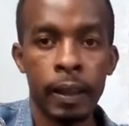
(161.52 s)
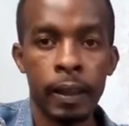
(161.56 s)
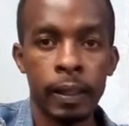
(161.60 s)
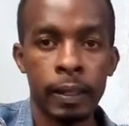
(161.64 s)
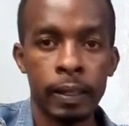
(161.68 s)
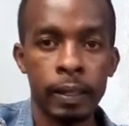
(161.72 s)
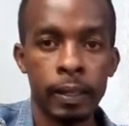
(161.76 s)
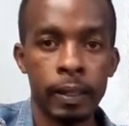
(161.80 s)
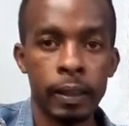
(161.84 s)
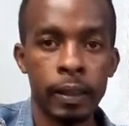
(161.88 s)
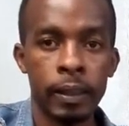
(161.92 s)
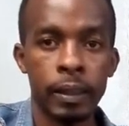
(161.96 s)

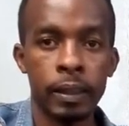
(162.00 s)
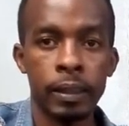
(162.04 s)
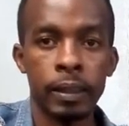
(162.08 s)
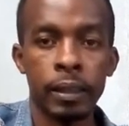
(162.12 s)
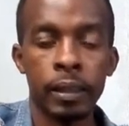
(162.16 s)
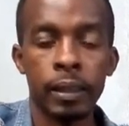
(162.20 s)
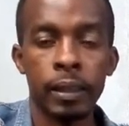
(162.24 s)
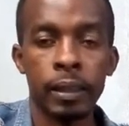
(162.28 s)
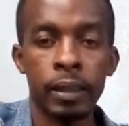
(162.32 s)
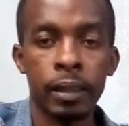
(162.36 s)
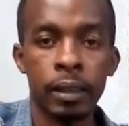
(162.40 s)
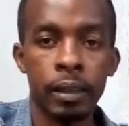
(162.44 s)
Then
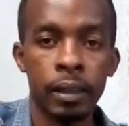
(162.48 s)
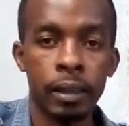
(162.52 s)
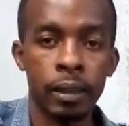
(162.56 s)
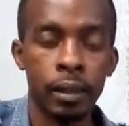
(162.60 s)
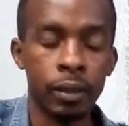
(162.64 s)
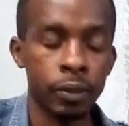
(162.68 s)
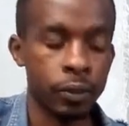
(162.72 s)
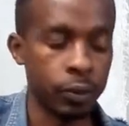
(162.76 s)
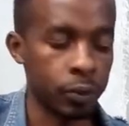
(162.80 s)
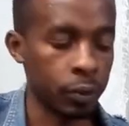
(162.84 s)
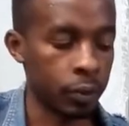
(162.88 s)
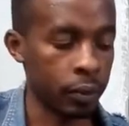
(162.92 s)

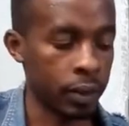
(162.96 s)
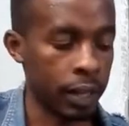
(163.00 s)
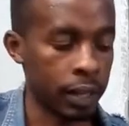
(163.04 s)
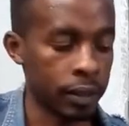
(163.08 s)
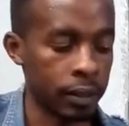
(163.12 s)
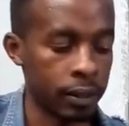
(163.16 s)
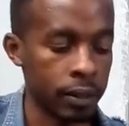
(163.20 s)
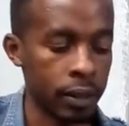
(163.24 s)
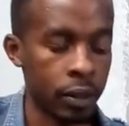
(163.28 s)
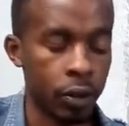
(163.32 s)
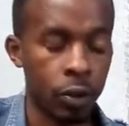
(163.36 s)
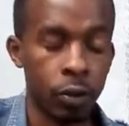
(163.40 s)
so that's
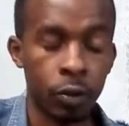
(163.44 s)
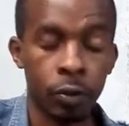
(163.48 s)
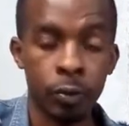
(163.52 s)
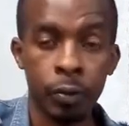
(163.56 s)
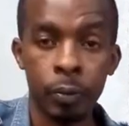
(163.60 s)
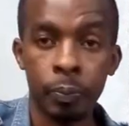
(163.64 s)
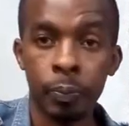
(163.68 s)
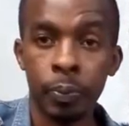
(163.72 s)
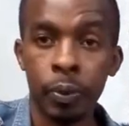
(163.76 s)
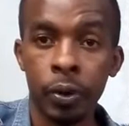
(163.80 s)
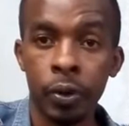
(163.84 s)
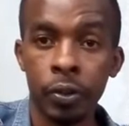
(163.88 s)
the
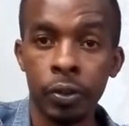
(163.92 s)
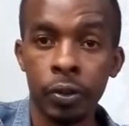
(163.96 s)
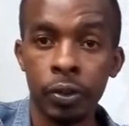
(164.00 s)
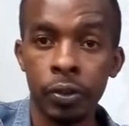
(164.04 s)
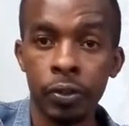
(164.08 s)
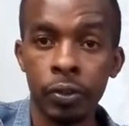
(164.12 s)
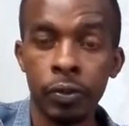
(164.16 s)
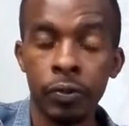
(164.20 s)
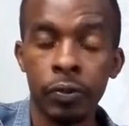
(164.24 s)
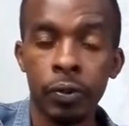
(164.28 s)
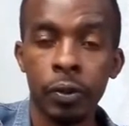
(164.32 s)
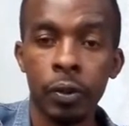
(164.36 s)
progression
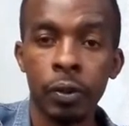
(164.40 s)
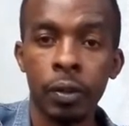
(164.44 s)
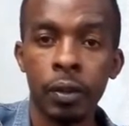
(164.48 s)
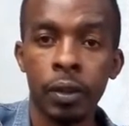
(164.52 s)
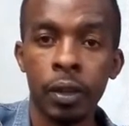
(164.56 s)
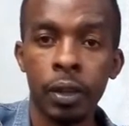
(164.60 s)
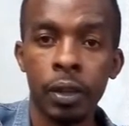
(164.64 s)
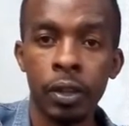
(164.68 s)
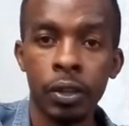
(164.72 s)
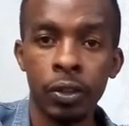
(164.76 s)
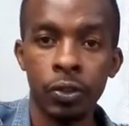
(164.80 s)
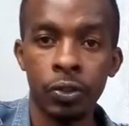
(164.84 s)
for the
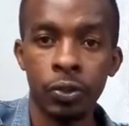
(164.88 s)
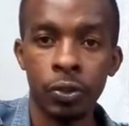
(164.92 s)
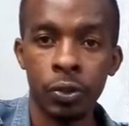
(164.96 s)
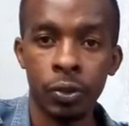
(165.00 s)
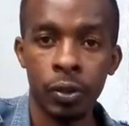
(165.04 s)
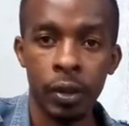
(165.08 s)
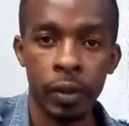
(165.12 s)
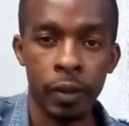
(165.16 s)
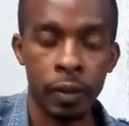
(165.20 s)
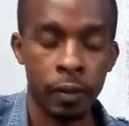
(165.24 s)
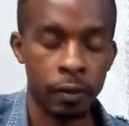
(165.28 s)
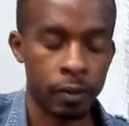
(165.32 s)
intro and
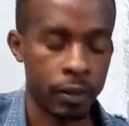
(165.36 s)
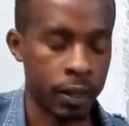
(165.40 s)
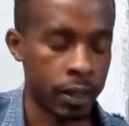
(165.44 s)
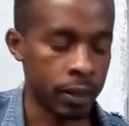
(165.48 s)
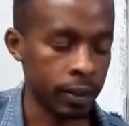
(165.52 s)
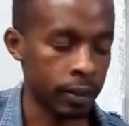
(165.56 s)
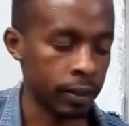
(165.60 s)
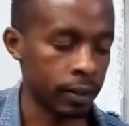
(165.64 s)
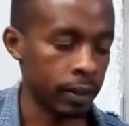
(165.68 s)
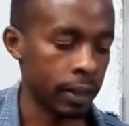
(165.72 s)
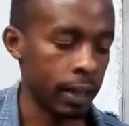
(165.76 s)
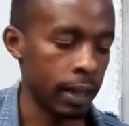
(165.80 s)
the verse.
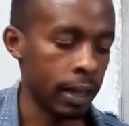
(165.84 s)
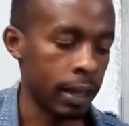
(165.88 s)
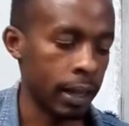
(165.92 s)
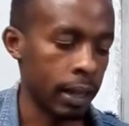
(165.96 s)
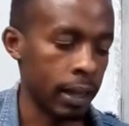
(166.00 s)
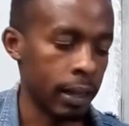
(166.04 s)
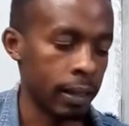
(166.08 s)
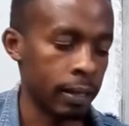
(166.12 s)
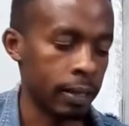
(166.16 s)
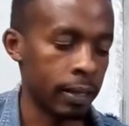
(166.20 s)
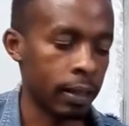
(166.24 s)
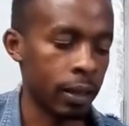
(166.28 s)

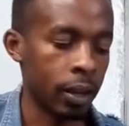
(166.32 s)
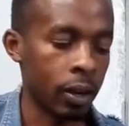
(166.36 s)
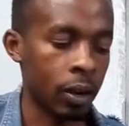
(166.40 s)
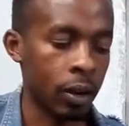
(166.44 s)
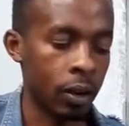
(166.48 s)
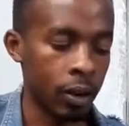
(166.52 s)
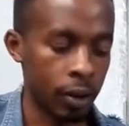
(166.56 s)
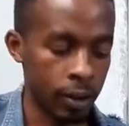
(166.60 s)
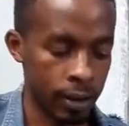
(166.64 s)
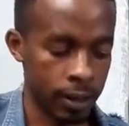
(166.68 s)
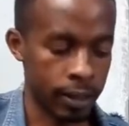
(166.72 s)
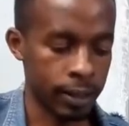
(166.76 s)
The
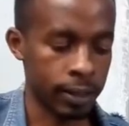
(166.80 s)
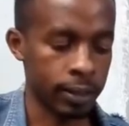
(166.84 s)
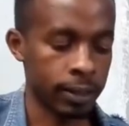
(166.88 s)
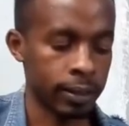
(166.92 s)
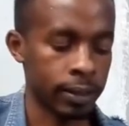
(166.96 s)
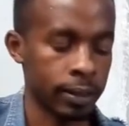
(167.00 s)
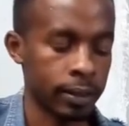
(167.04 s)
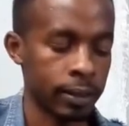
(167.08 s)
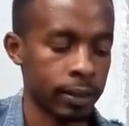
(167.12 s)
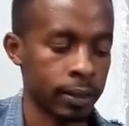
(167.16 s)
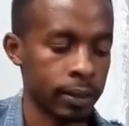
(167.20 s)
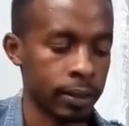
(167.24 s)

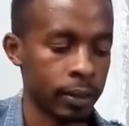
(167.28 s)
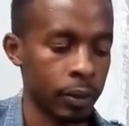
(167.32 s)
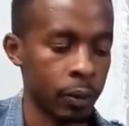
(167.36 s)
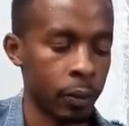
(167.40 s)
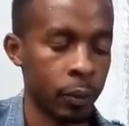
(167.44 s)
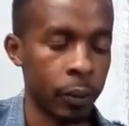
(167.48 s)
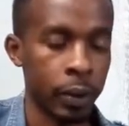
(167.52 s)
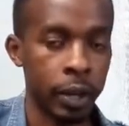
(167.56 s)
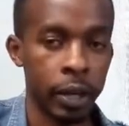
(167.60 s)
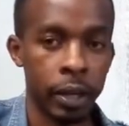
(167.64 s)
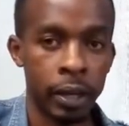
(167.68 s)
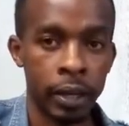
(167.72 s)
chorus,
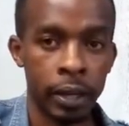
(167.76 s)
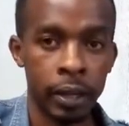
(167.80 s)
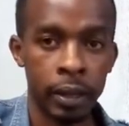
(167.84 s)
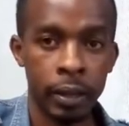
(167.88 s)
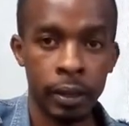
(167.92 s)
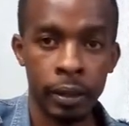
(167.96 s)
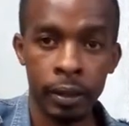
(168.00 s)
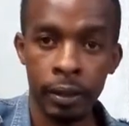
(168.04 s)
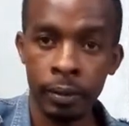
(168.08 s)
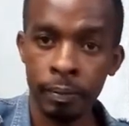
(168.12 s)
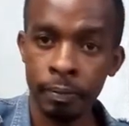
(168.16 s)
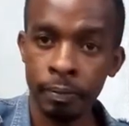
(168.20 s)
where
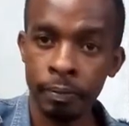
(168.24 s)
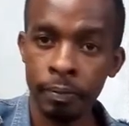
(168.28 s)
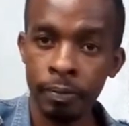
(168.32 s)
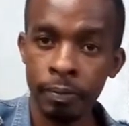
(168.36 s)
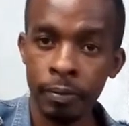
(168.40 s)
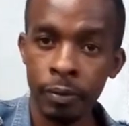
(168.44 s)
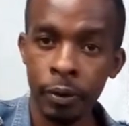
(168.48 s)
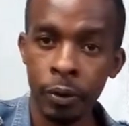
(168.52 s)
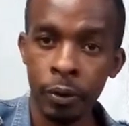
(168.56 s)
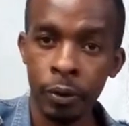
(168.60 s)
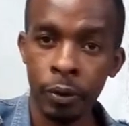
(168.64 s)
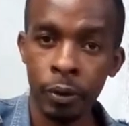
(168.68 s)

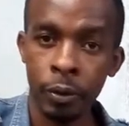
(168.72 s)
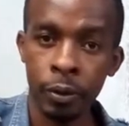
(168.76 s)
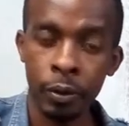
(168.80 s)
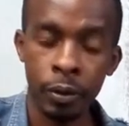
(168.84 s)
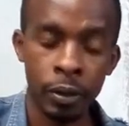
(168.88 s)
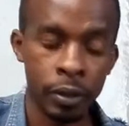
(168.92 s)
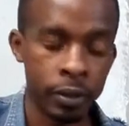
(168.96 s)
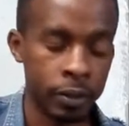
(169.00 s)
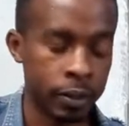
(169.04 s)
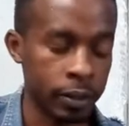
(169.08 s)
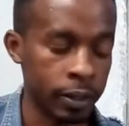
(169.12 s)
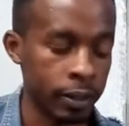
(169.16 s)
he
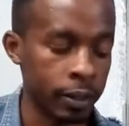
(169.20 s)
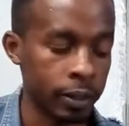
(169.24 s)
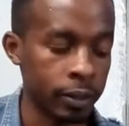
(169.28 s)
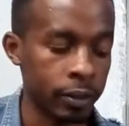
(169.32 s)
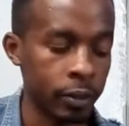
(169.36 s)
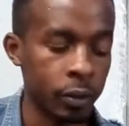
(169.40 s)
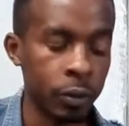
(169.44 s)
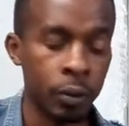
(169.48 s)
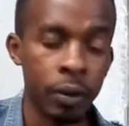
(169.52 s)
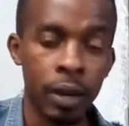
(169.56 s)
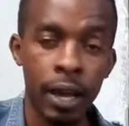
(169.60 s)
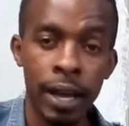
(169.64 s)
sings
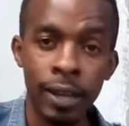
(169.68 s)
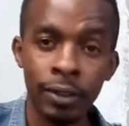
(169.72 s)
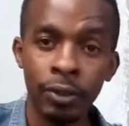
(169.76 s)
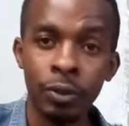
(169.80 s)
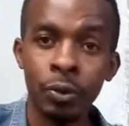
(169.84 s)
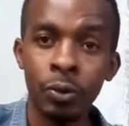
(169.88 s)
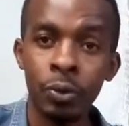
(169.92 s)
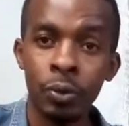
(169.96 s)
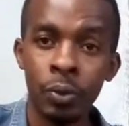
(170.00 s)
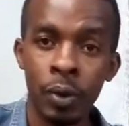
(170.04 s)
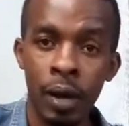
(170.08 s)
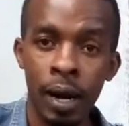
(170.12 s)

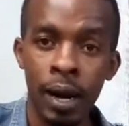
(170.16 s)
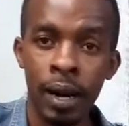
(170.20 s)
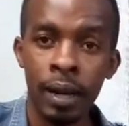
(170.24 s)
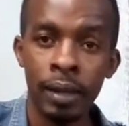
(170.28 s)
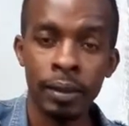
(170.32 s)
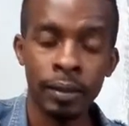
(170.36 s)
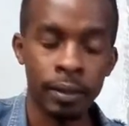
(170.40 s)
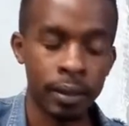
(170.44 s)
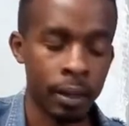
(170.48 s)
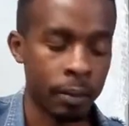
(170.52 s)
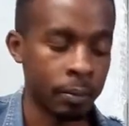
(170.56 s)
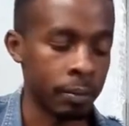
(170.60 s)
Unajua
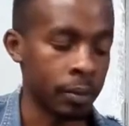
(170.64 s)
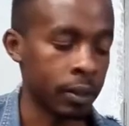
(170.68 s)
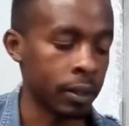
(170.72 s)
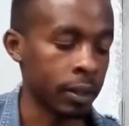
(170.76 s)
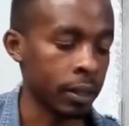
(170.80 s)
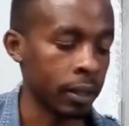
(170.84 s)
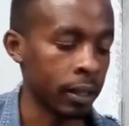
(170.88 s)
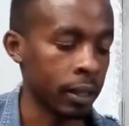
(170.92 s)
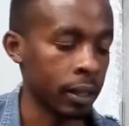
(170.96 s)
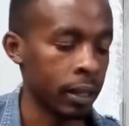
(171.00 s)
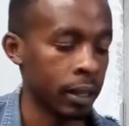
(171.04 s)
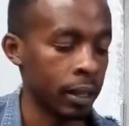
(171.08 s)
something,
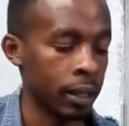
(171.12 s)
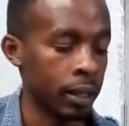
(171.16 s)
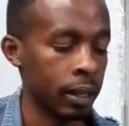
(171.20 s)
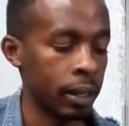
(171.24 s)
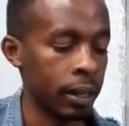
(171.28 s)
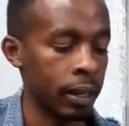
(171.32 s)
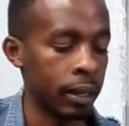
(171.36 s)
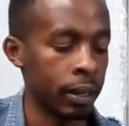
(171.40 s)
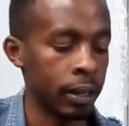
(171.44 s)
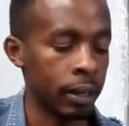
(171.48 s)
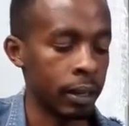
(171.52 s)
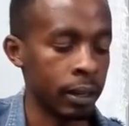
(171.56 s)

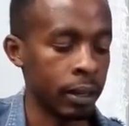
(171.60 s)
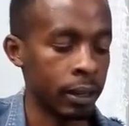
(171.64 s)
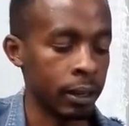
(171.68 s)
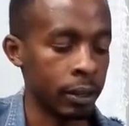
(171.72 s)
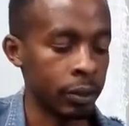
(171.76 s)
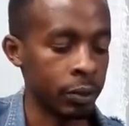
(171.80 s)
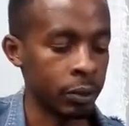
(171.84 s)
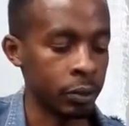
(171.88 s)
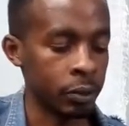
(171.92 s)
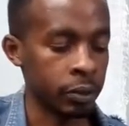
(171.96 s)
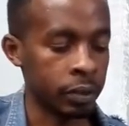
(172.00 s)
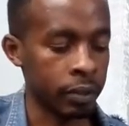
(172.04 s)
you
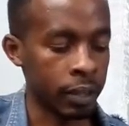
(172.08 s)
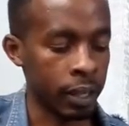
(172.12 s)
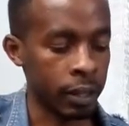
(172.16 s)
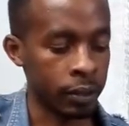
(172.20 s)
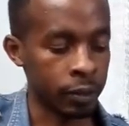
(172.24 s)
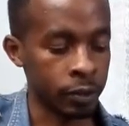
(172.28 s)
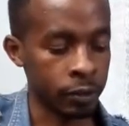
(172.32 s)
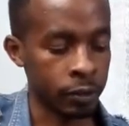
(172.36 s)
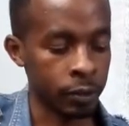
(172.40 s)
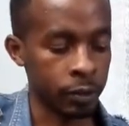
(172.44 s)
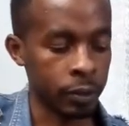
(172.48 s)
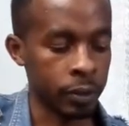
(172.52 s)
start off
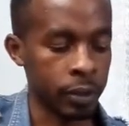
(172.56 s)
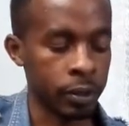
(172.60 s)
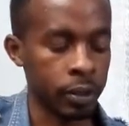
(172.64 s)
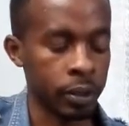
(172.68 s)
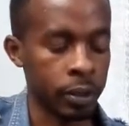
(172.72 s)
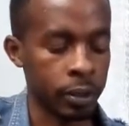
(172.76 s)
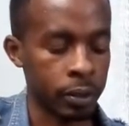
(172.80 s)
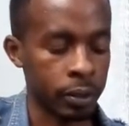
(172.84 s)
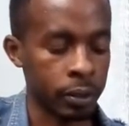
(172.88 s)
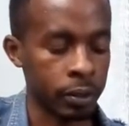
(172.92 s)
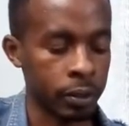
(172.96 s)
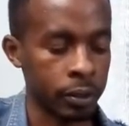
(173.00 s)
with
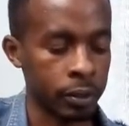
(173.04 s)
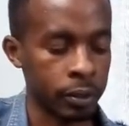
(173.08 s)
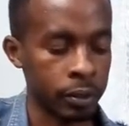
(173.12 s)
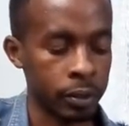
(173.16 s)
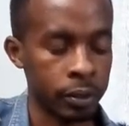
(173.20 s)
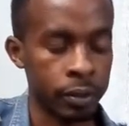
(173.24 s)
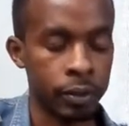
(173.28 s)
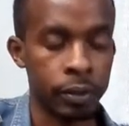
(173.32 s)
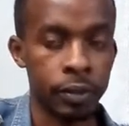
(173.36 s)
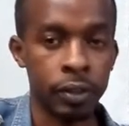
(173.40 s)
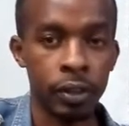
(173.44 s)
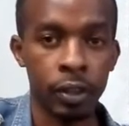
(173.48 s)
the
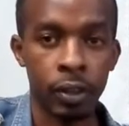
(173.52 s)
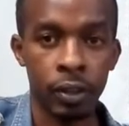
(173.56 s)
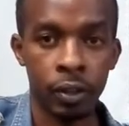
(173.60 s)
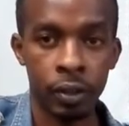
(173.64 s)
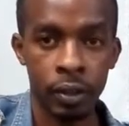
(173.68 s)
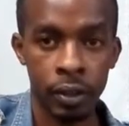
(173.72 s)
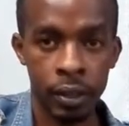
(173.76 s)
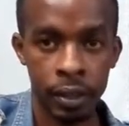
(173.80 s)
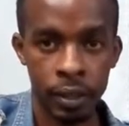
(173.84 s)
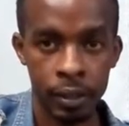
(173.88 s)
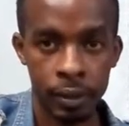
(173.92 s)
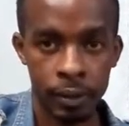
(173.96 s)
C chord,
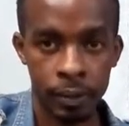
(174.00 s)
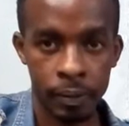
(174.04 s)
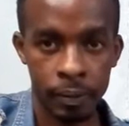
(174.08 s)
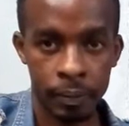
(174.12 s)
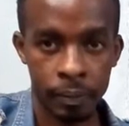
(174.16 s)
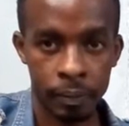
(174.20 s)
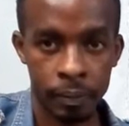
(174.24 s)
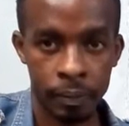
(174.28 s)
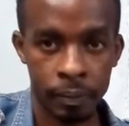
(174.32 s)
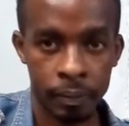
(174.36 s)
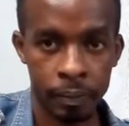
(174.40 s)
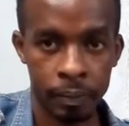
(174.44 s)

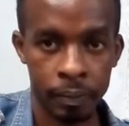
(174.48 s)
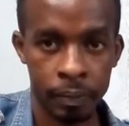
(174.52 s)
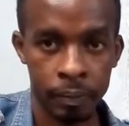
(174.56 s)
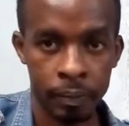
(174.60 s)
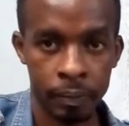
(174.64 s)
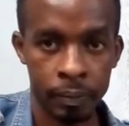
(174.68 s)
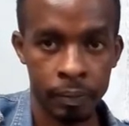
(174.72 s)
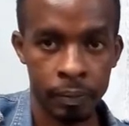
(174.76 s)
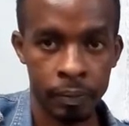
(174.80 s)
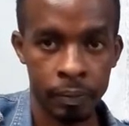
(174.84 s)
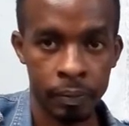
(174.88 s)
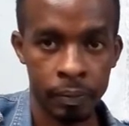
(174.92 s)

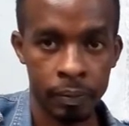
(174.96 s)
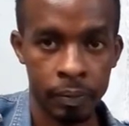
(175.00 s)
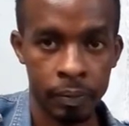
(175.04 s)
and